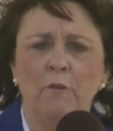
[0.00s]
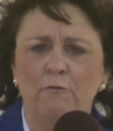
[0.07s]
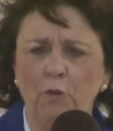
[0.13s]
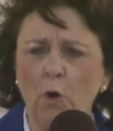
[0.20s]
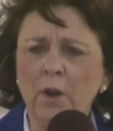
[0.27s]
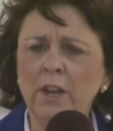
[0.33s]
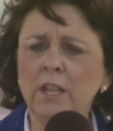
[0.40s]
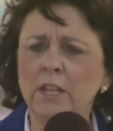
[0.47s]

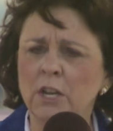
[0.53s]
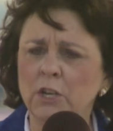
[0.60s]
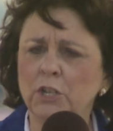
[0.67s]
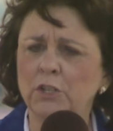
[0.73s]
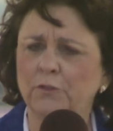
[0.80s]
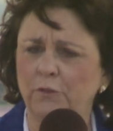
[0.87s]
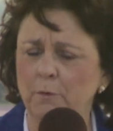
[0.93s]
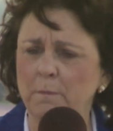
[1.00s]
40
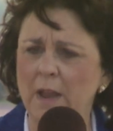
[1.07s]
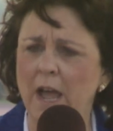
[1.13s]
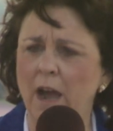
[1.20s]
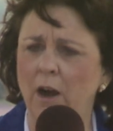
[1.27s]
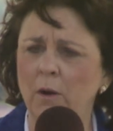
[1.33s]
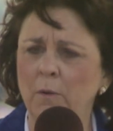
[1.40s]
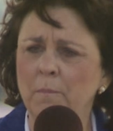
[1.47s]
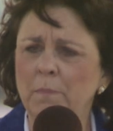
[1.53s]
years from
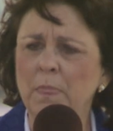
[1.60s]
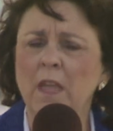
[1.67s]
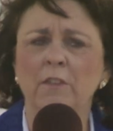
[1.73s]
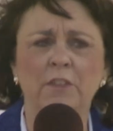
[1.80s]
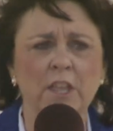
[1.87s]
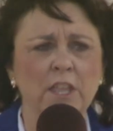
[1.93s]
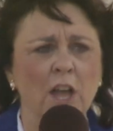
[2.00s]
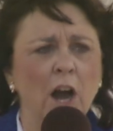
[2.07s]
now,
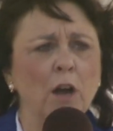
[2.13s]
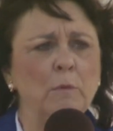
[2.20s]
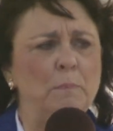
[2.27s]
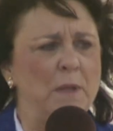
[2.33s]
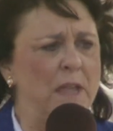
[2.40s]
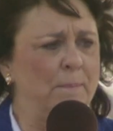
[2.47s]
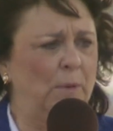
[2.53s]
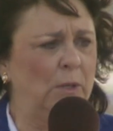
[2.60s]
the young
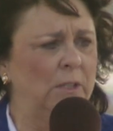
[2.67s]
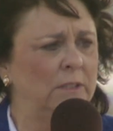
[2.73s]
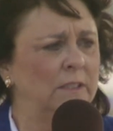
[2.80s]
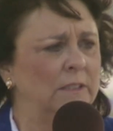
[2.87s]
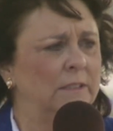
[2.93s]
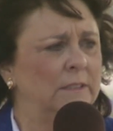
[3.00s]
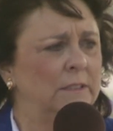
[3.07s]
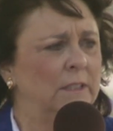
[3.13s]

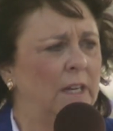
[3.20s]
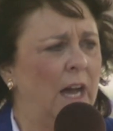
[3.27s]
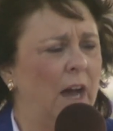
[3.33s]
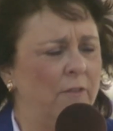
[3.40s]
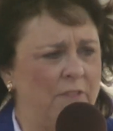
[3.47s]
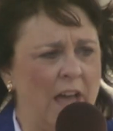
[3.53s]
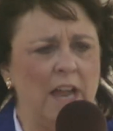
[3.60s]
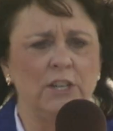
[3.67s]
people
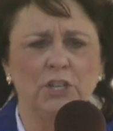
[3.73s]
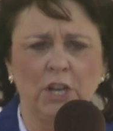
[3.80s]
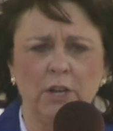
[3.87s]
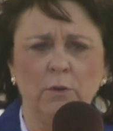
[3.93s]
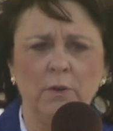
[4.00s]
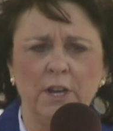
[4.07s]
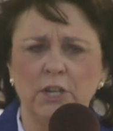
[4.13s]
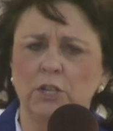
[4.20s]
of that
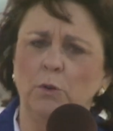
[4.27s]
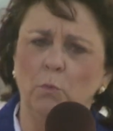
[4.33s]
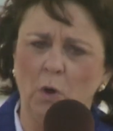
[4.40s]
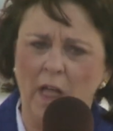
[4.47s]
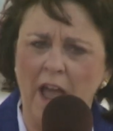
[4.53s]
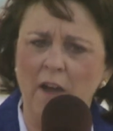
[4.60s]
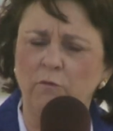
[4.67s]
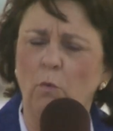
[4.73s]
generation
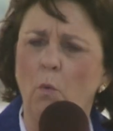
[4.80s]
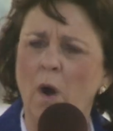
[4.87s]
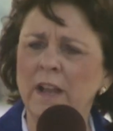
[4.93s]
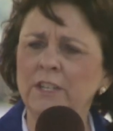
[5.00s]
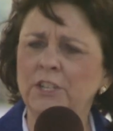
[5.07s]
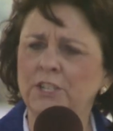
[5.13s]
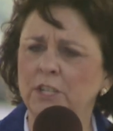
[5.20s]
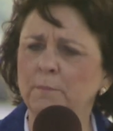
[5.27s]
will have
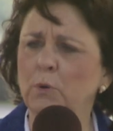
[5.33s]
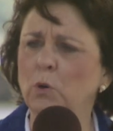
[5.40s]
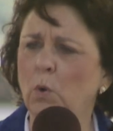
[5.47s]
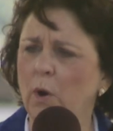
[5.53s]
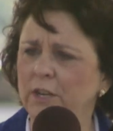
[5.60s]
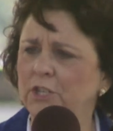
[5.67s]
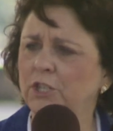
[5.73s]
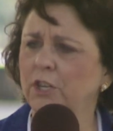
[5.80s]
one simple
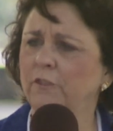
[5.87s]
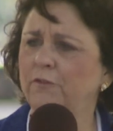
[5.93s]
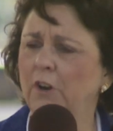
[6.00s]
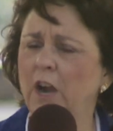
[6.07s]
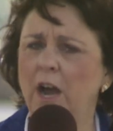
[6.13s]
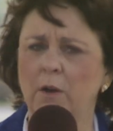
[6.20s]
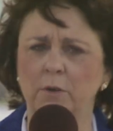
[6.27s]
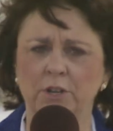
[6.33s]
question
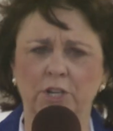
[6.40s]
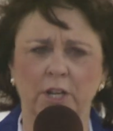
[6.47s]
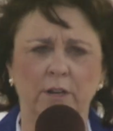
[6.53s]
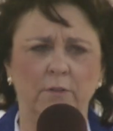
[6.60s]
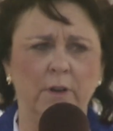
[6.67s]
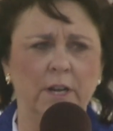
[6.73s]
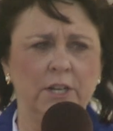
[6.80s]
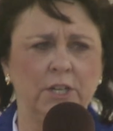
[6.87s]
for our
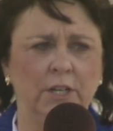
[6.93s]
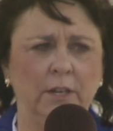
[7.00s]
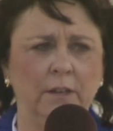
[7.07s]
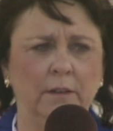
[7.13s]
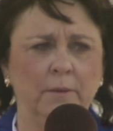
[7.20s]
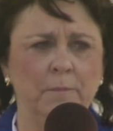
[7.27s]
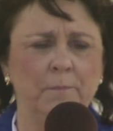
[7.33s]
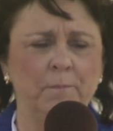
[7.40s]
generation.
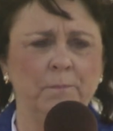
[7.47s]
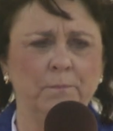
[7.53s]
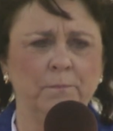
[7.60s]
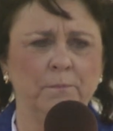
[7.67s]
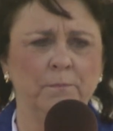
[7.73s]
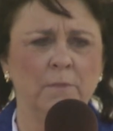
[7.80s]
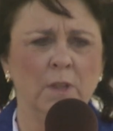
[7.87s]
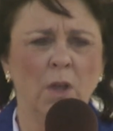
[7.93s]

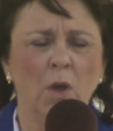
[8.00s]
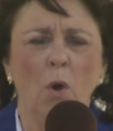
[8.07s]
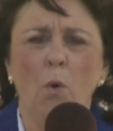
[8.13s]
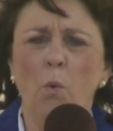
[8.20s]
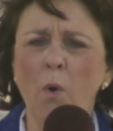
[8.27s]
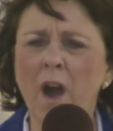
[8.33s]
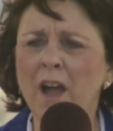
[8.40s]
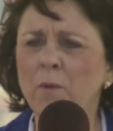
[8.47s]

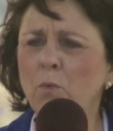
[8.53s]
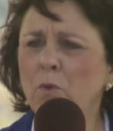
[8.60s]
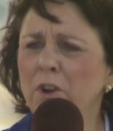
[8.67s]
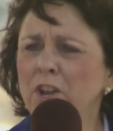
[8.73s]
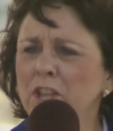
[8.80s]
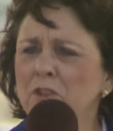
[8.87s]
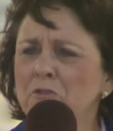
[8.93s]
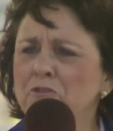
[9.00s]
What were
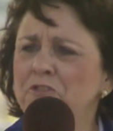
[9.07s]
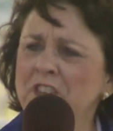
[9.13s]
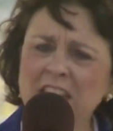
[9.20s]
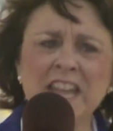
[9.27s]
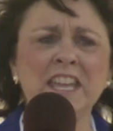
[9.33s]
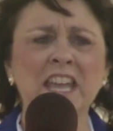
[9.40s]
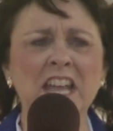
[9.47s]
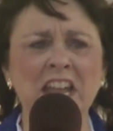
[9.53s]
you
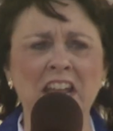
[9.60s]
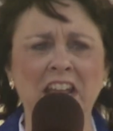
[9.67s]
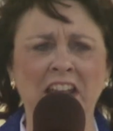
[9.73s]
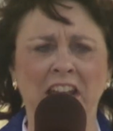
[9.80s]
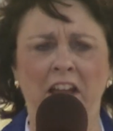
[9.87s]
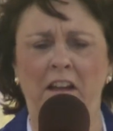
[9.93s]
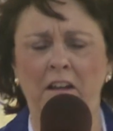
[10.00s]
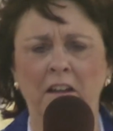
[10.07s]

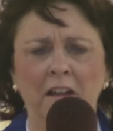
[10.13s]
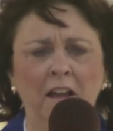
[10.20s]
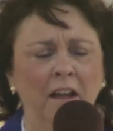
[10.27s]
thinking?